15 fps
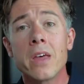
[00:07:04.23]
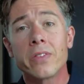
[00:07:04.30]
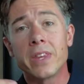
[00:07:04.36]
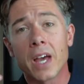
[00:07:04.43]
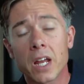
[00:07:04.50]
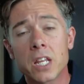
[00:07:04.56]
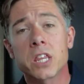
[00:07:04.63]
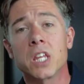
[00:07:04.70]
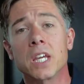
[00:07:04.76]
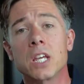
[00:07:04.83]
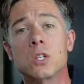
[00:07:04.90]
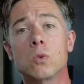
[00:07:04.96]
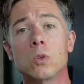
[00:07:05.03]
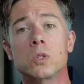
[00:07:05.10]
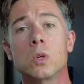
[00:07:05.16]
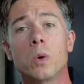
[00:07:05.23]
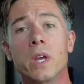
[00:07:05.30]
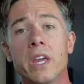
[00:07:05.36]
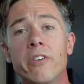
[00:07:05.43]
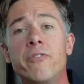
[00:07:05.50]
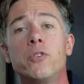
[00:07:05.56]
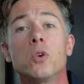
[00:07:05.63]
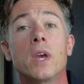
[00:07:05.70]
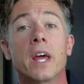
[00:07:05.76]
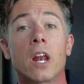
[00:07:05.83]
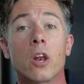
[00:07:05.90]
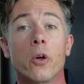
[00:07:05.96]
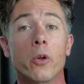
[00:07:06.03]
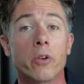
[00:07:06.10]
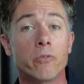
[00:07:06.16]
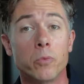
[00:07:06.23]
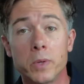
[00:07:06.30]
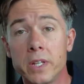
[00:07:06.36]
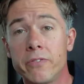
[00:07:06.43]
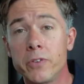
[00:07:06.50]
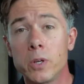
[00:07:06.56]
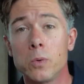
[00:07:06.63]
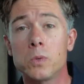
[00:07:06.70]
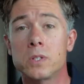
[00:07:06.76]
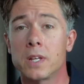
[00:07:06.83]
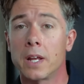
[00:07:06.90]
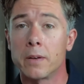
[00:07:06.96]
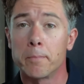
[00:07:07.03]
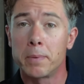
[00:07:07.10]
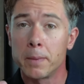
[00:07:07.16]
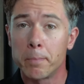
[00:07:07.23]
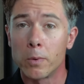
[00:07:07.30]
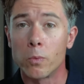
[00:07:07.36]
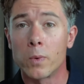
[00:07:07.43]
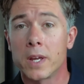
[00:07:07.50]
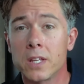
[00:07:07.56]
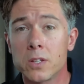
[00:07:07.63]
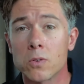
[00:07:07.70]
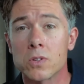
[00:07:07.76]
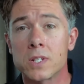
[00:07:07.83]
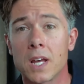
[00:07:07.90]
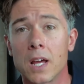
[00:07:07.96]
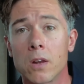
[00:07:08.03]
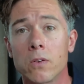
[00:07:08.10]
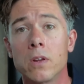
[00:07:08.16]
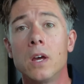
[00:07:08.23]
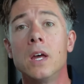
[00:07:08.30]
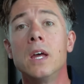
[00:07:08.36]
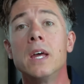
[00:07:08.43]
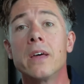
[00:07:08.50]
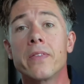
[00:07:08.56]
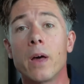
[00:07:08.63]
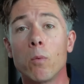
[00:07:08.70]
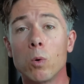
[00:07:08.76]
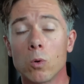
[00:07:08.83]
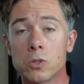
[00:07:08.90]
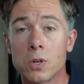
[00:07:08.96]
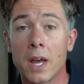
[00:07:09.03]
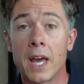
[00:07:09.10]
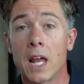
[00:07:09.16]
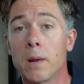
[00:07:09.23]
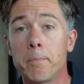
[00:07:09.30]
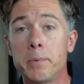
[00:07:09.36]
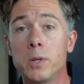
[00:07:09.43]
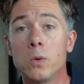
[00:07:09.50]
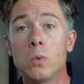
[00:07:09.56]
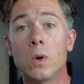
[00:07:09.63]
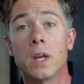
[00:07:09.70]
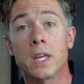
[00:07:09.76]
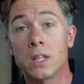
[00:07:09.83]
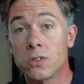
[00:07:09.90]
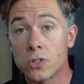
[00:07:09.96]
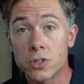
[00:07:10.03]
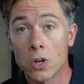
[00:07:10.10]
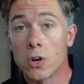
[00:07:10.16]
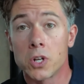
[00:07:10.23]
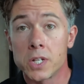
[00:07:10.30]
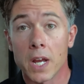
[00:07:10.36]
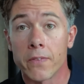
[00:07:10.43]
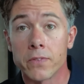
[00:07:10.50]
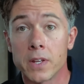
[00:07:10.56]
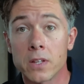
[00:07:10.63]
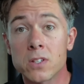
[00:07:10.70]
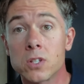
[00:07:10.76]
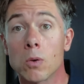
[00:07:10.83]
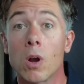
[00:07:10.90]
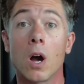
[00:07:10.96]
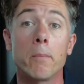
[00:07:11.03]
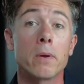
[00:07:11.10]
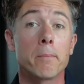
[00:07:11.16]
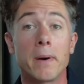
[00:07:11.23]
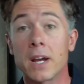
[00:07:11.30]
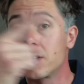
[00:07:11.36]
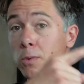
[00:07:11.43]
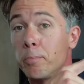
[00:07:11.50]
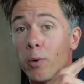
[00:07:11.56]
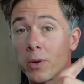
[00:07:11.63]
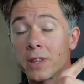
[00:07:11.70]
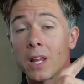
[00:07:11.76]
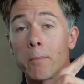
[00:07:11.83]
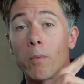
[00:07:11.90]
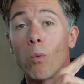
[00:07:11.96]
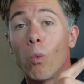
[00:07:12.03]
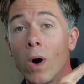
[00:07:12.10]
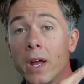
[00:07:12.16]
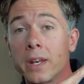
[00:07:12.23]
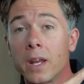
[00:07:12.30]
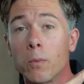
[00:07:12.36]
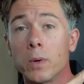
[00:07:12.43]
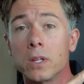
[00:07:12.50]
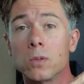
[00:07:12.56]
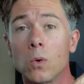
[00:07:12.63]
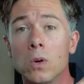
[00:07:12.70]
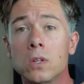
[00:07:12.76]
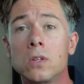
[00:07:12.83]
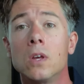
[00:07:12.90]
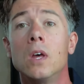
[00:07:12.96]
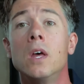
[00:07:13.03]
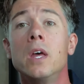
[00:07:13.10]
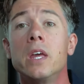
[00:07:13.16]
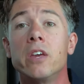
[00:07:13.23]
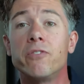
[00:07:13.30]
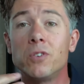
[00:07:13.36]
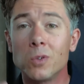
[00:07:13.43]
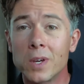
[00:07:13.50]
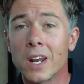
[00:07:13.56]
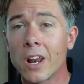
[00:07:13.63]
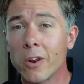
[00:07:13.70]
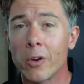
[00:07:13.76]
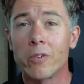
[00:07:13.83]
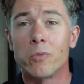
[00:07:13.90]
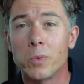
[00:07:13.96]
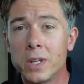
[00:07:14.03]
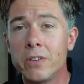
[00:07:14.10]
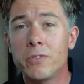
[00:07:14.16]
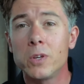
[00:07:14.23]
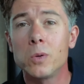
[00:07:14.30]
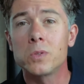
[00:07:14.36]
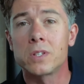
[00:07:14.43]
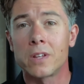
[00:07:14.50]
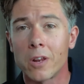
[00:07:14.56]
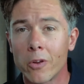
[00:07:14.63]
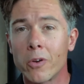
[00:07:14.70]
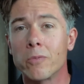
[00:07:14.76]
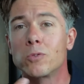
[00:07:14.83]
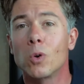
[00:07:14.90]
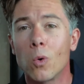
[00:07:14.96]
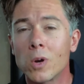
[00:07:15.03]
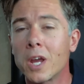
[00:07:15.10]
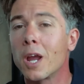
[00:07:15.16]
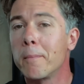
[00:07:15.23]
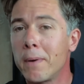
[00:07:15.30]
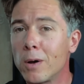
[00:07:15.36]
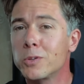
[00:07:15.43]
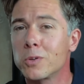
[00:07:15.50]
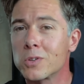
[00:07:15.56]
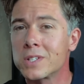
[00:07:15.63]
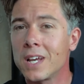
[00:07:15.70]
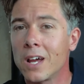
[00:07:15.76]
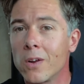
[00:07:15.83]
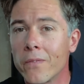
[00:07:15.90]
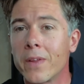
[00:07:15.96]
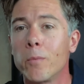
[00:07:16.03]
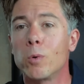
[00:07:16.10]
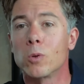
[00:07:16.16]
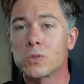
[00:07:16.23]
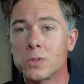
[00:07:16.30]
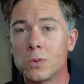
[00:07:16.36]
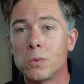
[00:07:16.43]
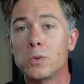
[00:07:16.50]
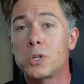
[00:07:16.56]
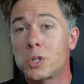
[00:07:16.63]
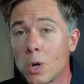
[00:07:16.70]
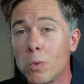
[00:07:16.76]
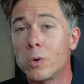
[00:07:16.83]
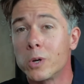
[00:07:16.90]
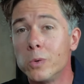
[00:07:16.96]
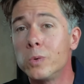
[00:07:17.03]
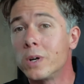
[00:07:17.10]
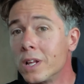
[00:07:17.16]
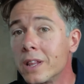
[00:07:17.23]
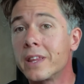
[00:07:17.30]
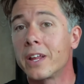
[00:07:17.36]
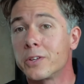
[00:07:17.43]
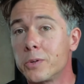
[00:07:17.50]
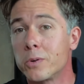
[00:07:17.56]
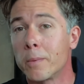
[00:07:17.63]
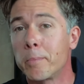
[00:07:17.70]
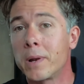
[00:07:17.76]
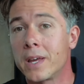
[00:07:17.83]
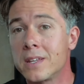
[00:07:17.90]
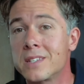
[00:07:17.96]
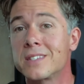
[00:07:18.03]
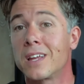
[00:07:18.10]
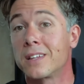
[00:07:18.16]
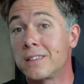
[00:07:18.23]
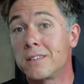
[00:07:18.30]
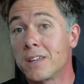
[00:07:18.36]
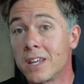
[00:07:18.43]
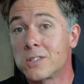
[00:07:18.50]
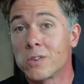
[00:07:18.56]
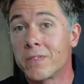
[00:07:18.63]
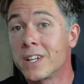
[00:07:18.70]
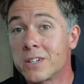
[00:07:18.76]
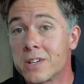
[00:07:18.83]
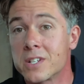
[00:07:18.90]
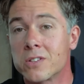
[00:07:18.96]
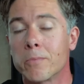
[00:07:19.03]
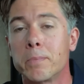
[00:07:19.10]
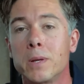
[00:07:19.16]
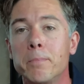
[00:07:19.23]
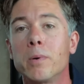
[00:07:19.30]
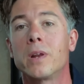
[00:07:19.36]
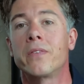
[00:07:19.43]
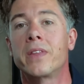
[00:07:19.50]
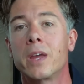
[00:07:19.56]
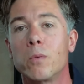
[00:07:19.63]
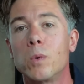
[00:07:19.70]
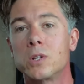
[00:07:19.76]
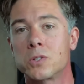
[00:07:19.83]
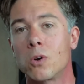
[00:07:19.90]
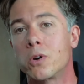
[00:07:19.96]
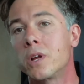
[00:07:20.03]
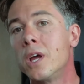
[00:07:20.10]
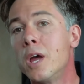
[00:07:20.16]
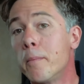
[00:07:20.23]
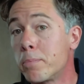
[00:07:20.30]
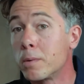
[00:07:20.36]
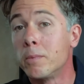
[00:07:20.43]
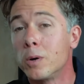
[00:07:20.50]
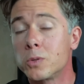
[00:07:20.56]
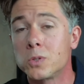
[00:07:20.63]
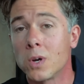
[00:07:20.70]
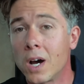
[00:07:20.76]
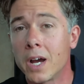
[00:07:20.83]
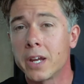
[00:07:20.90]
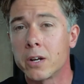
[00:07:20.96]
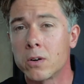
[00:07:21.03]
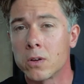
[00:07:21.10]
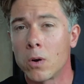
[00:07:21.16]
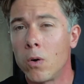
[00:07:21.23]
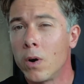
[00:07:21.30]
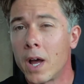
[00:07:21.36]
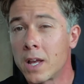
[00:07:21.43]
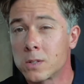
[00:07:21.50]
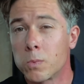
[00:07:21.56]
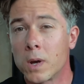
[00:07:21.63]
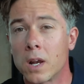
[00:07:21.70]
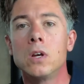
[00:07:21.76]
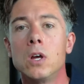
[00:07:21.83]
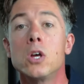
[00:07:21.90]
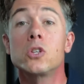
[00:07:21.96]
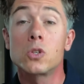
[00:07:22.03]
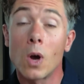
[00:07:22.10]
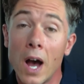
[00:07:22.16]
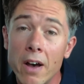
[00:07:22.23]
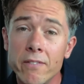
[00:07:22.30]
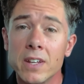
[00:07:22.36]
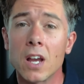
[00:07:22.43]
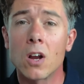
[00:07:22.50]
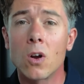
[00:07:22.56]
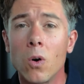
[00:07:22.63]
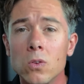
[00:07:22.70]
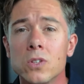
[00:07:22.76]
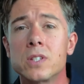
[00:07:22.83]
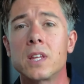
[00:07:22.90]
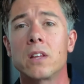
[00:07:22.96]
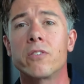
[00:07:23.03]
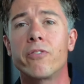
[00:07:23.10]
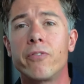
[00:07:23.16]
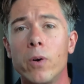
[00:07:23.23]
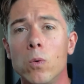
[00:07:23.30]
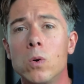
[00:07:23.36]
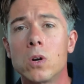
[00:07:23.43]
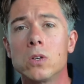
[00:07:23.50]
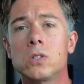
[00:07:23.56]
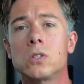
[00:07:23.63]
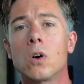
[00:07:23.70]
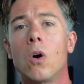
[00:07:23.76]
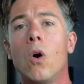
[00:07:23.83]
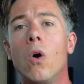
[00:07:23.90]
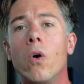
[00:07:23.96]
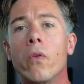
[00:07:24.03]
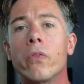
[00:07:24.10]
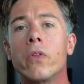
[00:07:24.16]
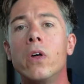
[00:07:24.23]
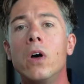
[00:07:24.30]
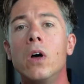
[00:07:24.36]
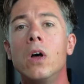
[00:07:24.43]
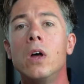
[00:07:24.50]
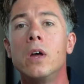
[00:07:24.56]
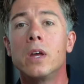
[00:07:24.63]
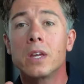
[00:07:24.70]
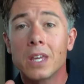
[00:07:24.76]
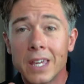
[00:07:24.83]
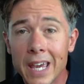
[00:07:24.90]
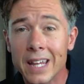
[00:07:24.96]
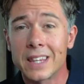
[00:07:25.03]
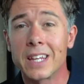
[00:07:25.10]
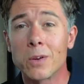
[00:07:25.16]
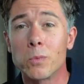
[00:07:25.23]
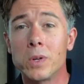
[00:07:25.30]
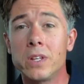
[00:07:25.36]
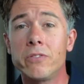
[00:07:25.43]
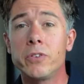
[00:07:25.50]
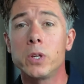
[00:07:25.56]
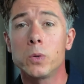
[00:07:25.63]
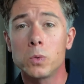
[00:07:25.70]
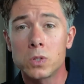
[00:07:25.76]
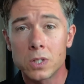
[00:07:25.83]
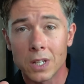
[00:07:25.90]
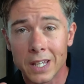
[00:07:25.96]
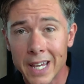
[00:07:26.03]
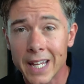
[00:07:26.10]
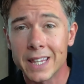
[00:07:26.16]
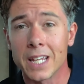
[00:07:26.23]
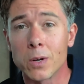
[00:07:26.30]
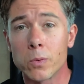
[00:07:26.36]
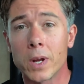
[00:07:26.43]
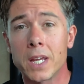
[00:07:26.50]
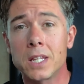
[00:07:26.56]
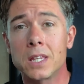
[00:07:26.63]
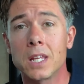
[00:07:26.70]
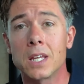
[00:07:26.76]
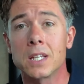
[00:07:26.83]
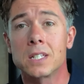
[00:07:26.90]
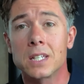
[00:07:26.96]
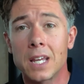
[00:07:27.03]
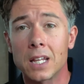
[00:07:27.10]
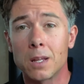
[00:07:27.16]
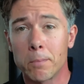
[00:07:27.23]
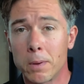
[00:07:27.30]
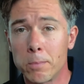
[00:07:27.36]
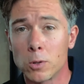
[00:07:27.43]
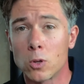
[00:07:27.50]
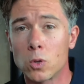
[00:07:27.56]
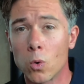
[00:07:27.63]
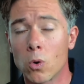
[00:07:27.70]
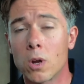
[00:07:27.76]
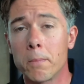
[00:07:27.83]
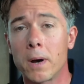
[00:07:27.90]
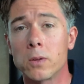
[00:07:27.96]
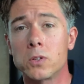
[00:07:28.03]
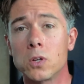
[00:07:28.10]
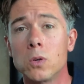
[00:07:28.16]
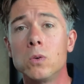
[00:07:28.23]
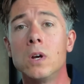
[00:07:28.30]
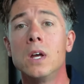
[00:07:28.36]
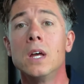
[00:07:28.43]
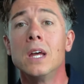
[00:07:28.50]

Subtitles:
The other thing is also, if you get a lot of reviews and people rate your salon, that will also help you in search engines. So coming back to point number 1 that we talked, if you get a lot of reviews and a lot of talking about your salon, that will also show Google that you're a place that is of interest of people, and they will start promote you higher as well. So having a constant focus on getting reviews, getting ratings, getting people to talk about you